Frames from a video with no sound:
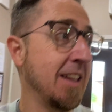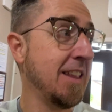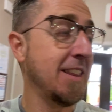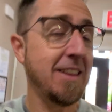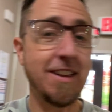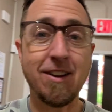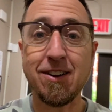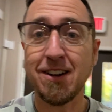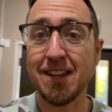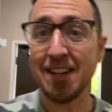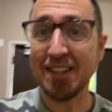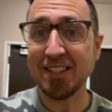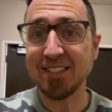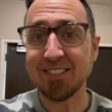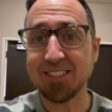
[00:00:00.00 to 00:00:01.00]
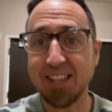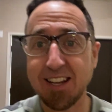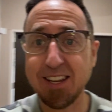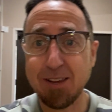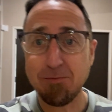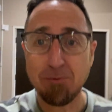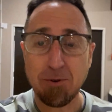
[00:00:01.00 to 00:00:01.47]
that on
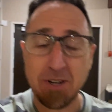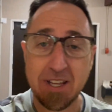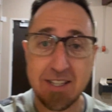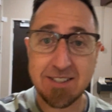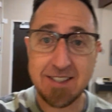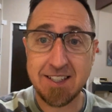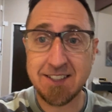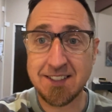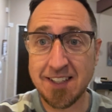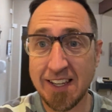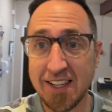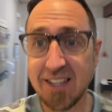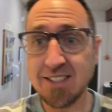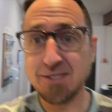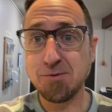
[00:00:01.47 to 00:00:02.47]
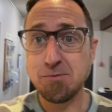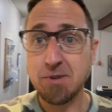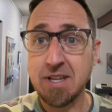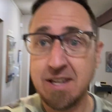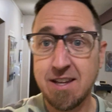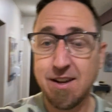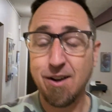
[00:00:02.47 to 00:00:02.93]
Sunday mornings these days
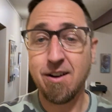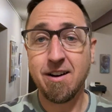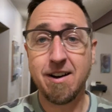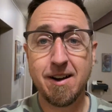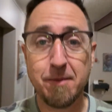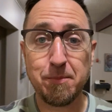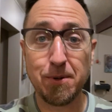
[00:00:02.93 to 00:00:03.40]
we are